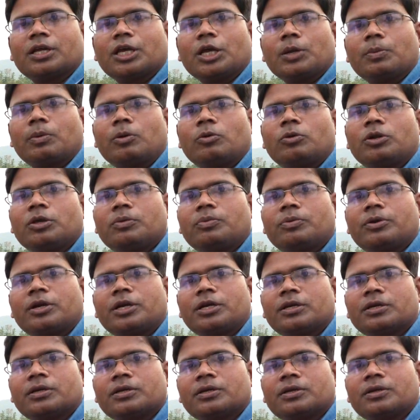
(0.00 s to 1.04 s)
about
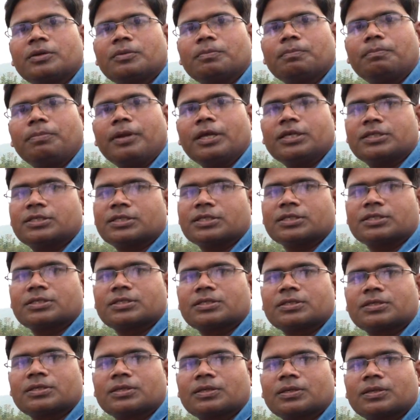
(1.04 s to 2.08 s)
different
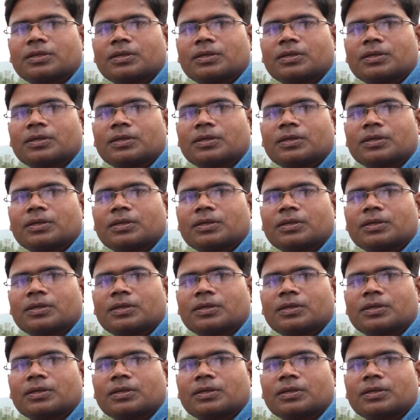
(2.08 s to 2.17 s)
places.